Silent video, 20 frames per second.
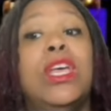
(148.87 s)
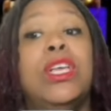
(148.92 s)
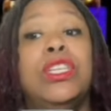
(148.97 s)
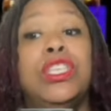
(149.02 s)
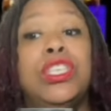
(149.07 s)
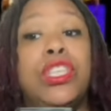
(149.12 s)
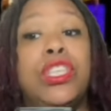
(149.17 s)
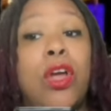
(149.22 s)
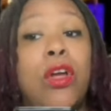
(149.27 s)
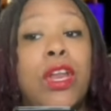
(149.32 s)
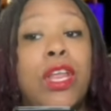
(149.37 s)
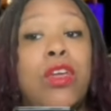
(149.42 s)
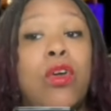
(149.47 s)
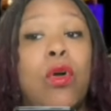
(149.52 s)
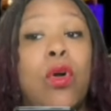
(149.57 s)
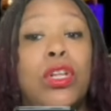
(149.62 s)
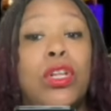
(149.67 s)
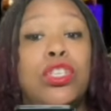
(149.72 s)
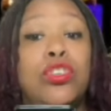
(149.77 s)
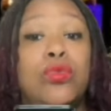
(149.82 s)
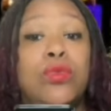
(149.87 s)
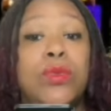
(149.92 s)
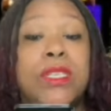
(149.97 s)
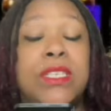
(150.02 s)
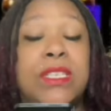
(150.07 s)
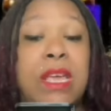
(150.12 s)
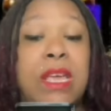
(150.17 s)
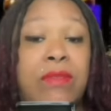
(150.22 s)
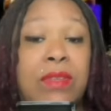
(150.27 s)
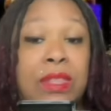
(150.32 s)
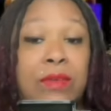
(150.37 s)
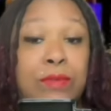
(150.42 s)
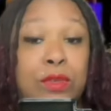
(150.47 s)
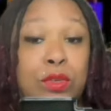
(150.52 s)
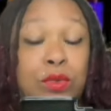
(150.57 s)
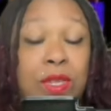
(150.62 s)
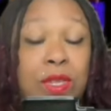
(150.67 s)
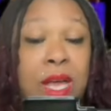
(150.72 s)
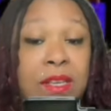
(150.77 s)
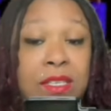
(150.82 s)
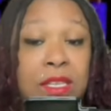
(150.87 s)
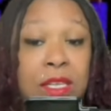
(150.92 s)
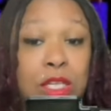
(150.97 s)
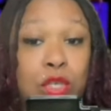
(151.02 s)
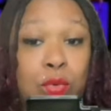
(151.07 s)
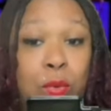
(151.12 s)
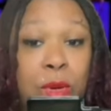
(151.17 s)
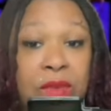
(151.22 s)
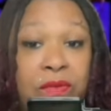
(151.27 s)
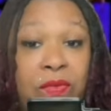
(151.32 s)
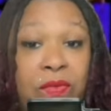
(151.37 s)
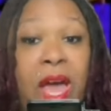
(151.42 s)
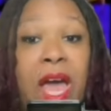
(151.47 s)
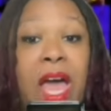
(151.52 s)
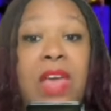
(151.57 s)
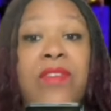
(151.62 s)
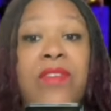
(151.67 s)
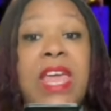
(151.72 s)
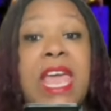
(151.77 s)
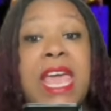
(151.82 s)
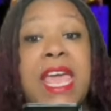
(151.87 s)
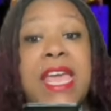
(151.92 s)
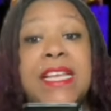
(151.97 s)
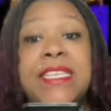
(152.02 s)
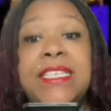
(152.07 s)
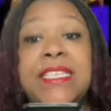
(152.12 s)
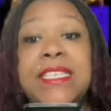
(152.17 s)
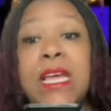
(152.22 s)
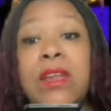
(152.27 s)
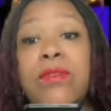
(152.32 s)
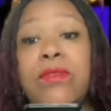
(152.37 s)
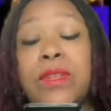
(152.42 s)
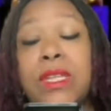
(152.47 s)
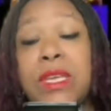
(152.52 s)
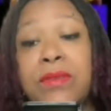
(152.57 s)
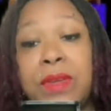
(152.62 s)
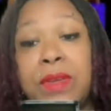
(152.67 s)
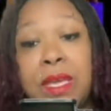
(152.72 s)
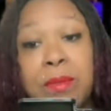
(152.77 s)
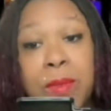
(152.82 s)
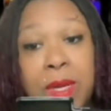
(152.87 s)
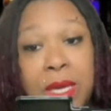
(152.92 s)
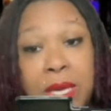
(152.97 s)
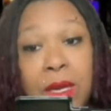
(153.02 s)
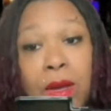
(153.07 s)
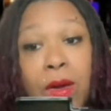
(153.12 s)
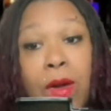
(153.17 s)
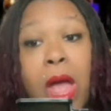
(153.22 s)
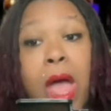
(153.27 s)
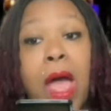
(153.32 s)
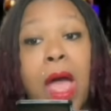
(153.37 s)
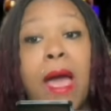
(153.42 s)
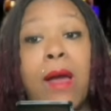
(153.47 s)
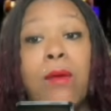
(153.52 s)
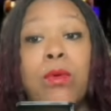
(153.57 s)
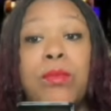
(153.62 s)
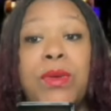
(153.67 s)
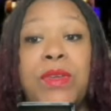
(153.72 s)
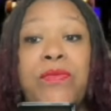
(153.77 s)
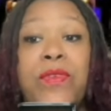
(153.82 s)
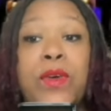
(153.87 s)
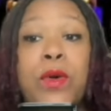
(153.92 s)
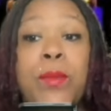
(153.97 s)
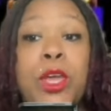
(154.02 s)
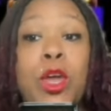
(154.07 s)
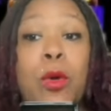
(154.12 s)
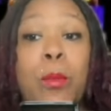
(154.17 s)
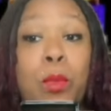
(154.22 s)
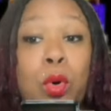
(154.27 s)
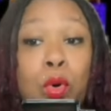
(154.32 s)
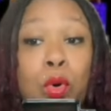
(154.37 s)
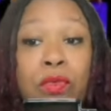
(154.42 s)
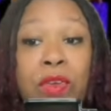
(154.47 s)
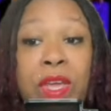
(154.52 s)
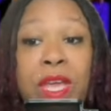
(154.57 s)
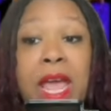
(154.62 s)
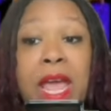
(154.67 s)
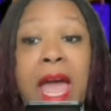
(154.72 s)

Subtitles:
starting on June 7th of 2025, instead of leaving him here. I will be filming a movie.